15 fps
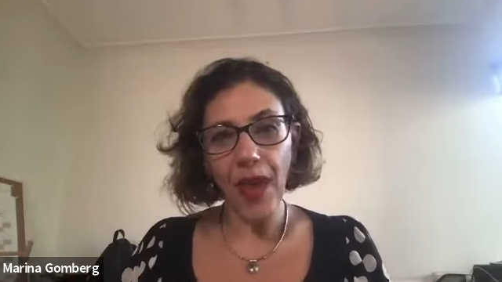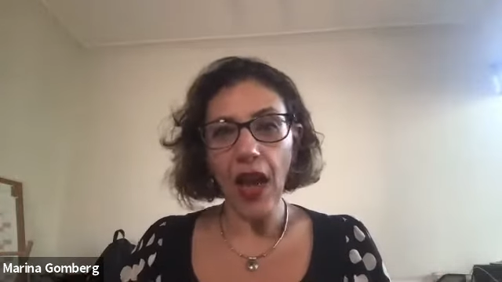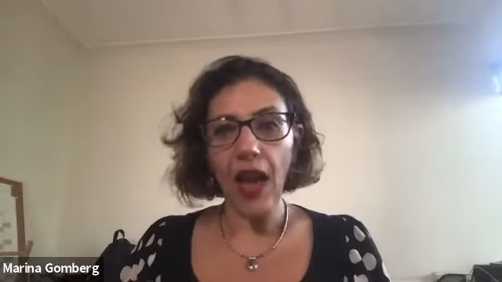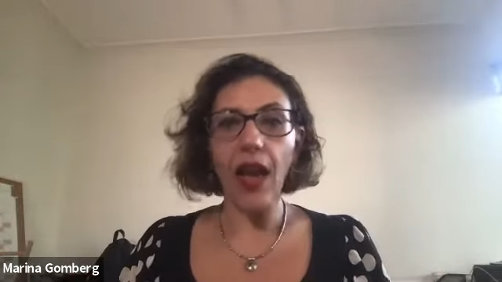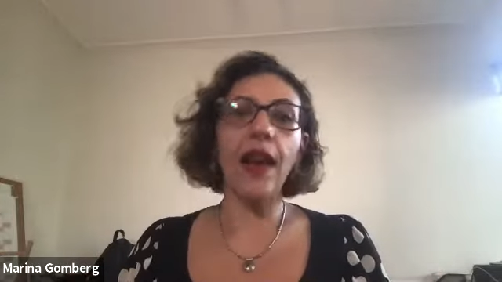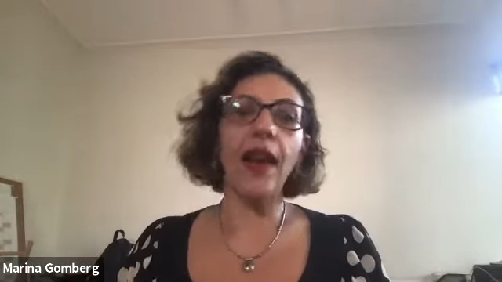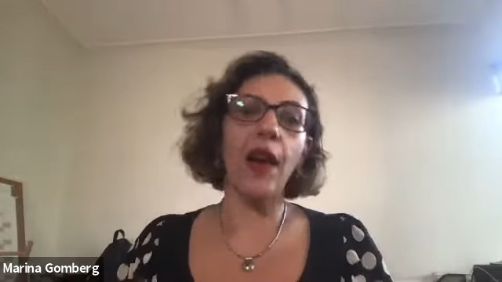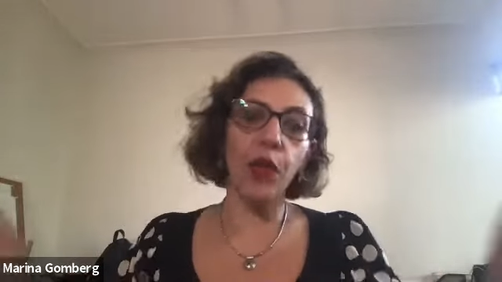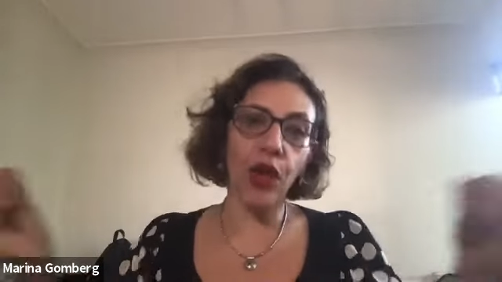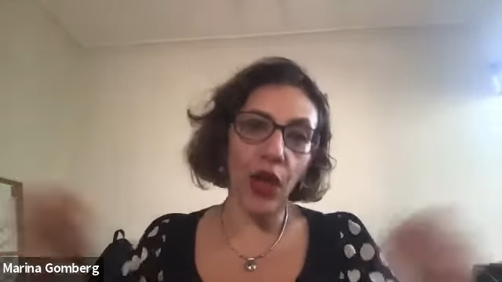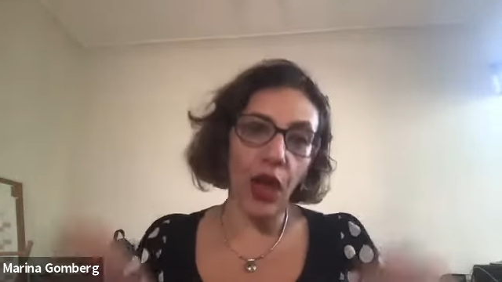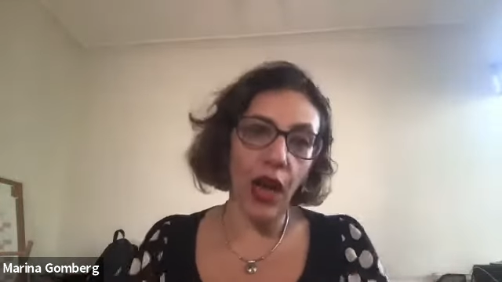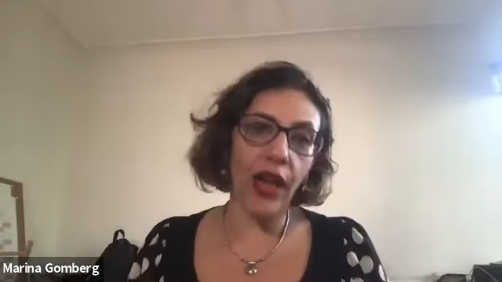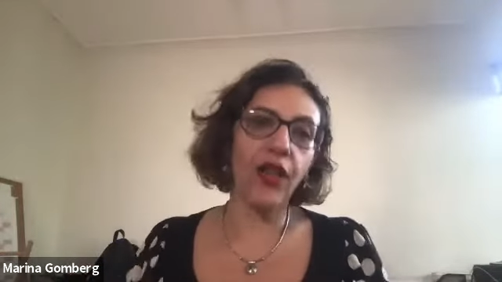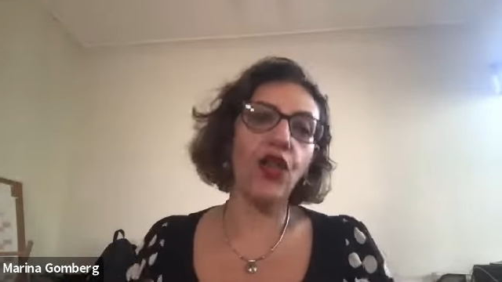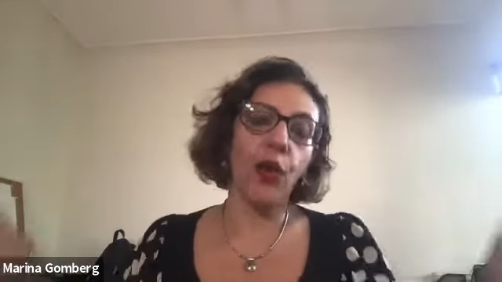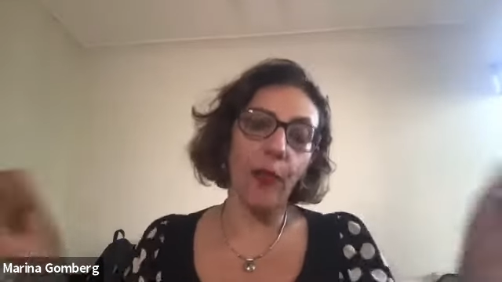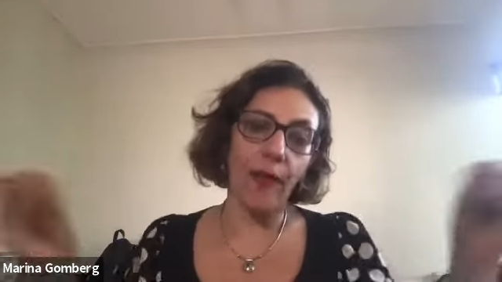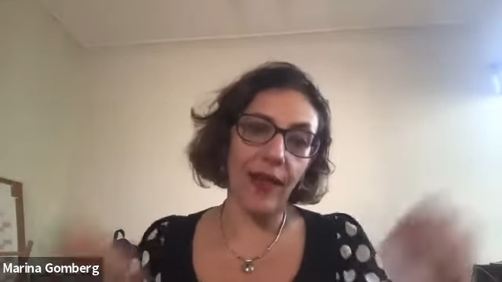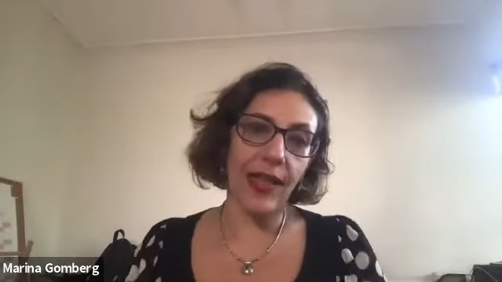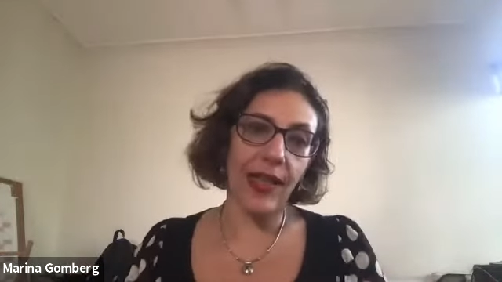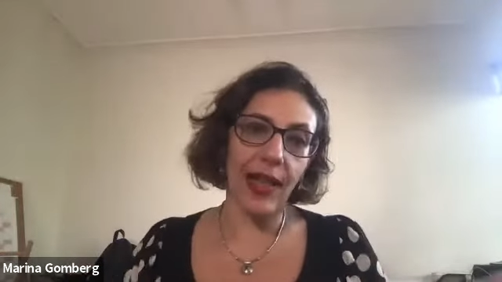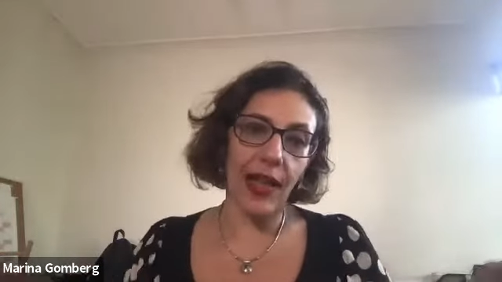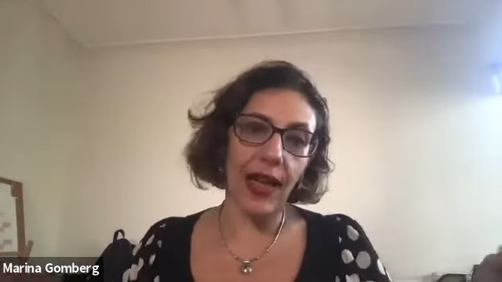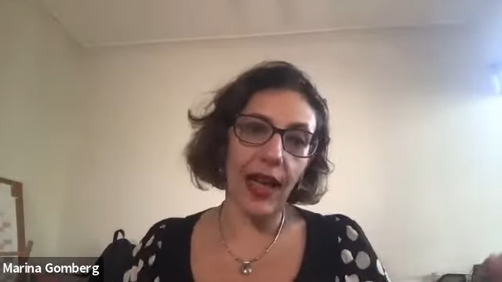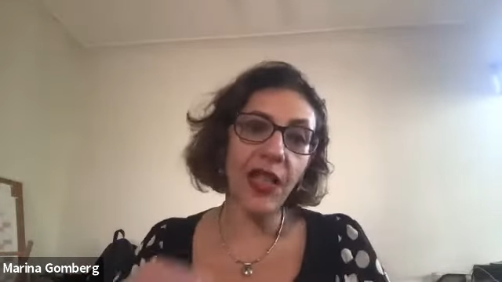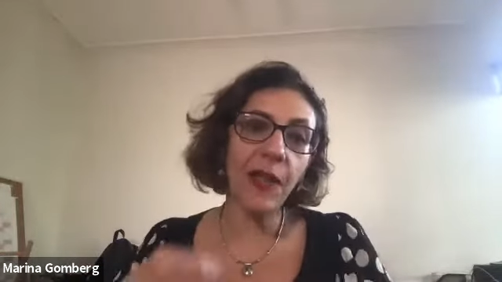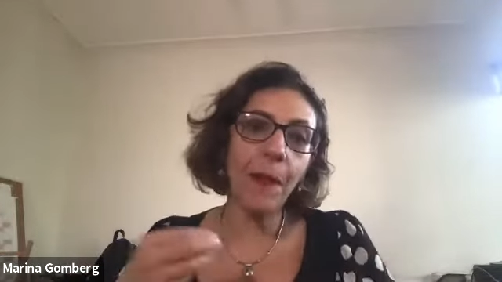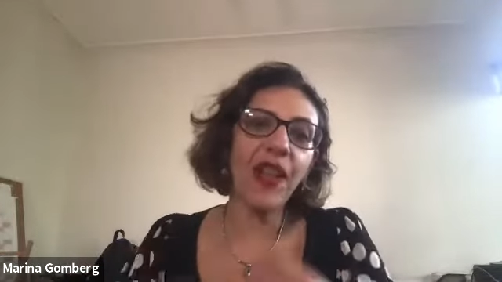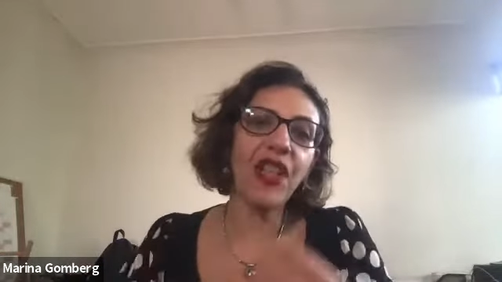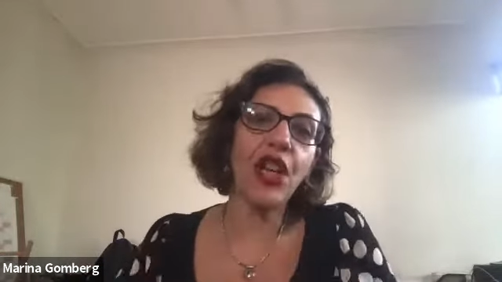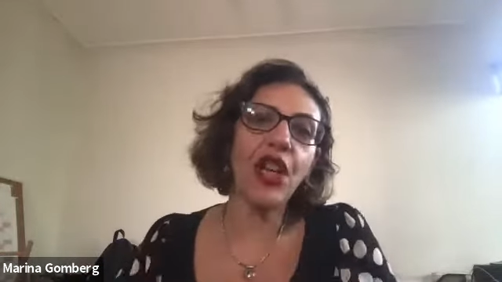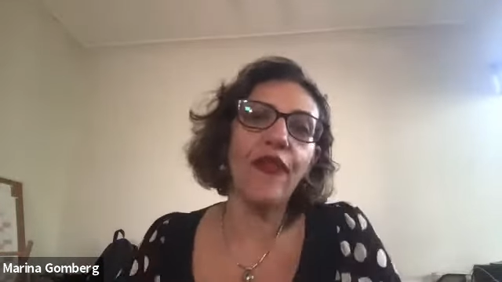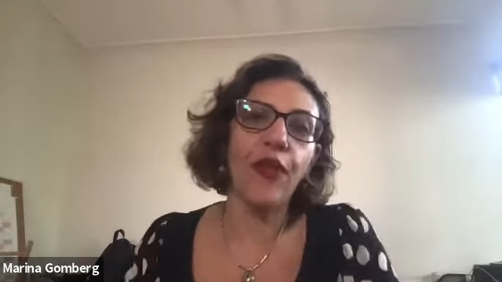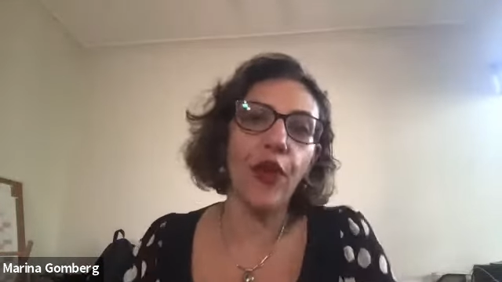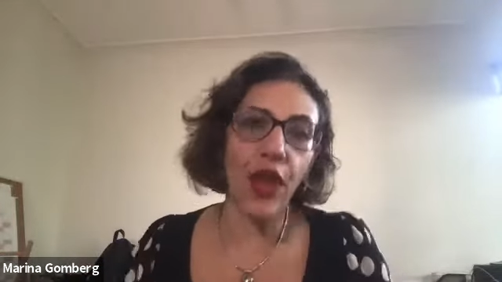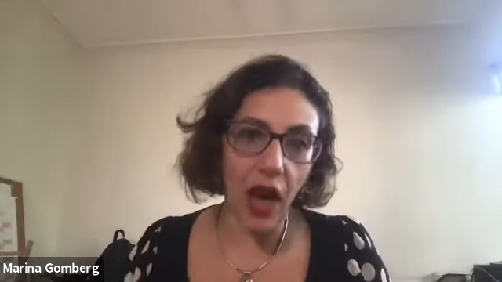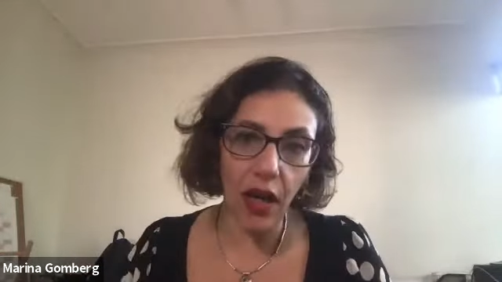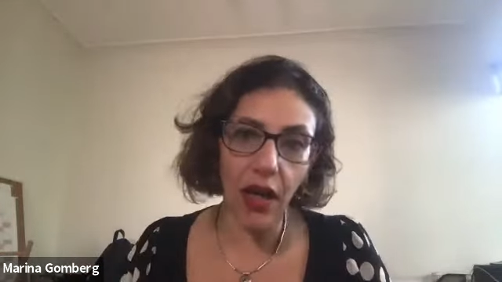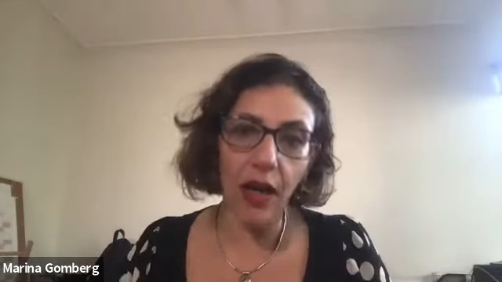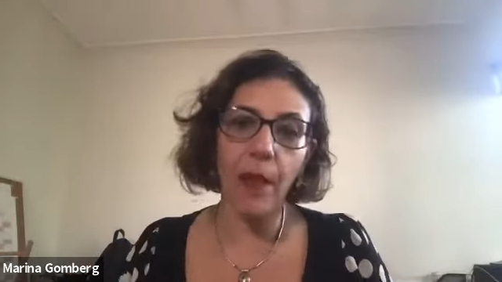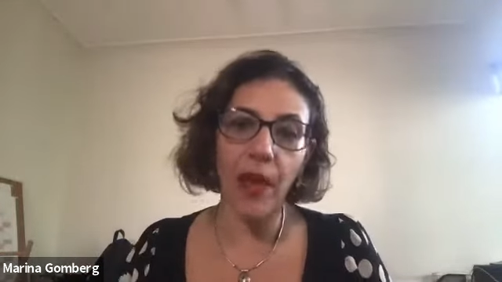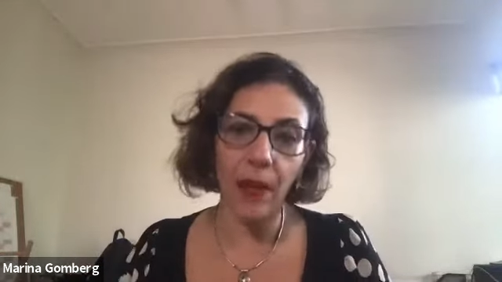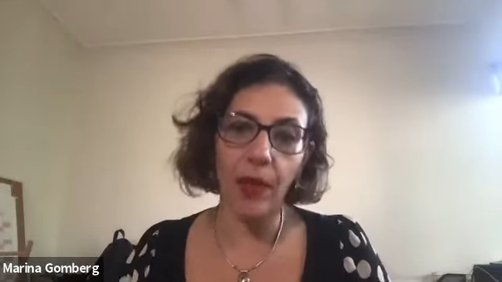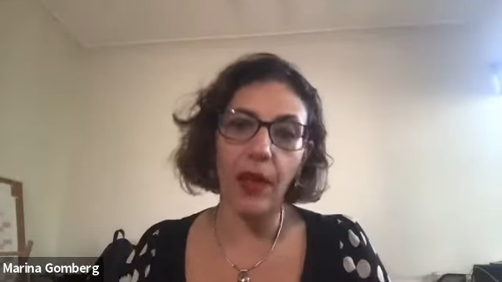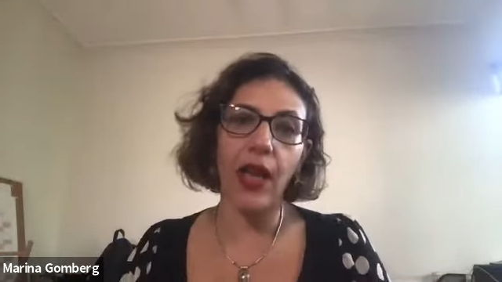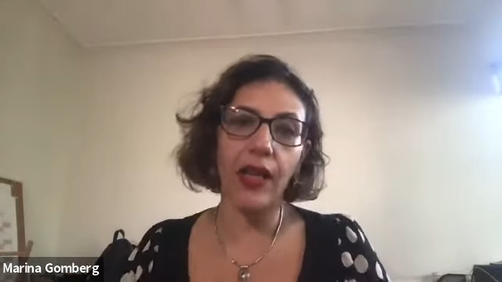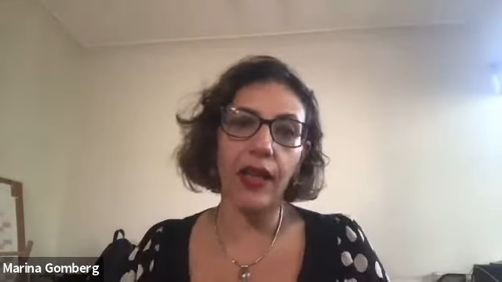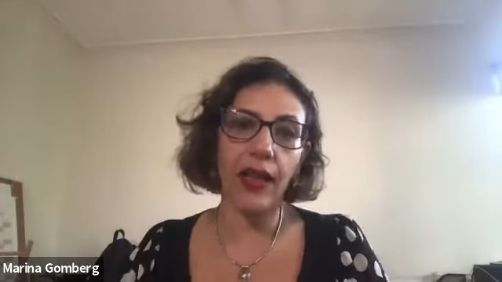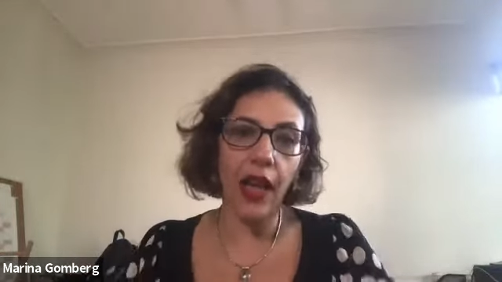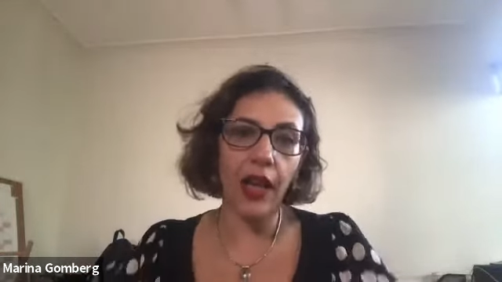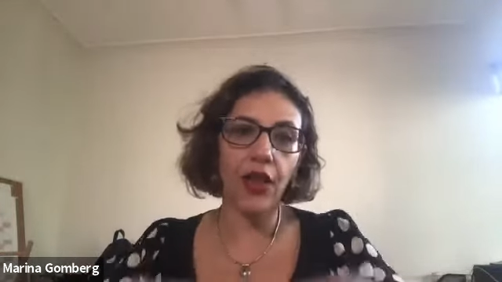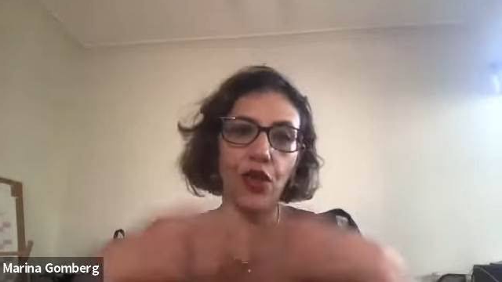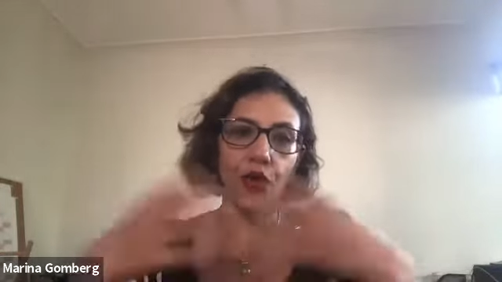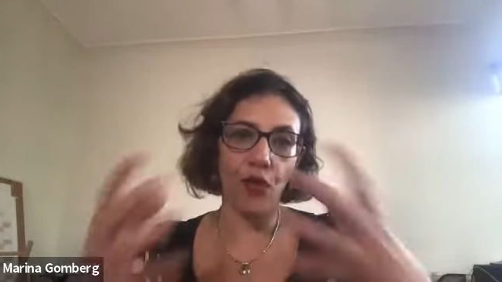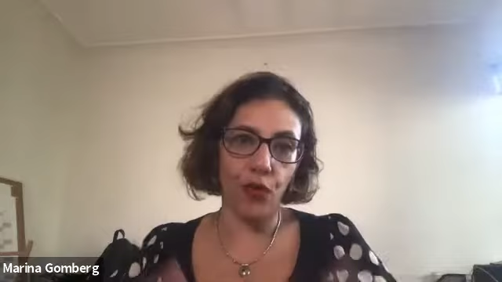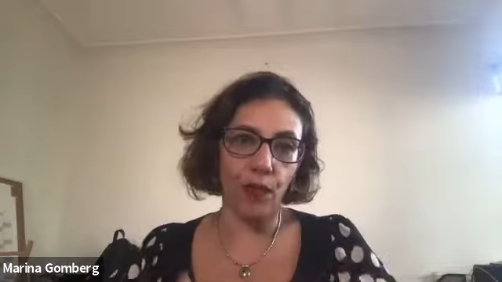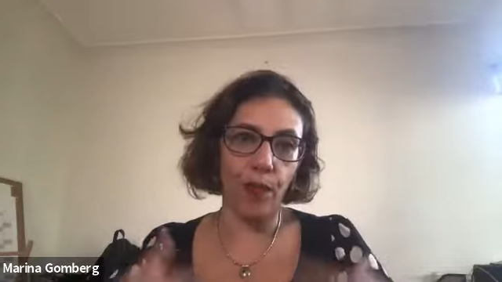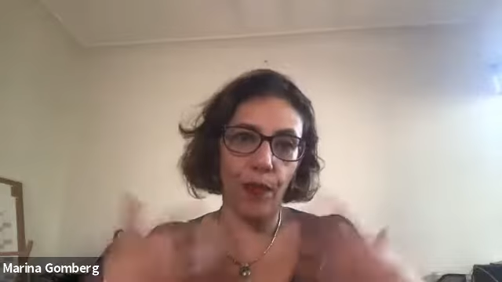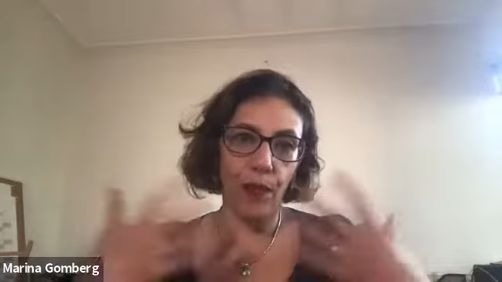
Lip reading: And I would like to, obviously, especially for younger people, I'd like to,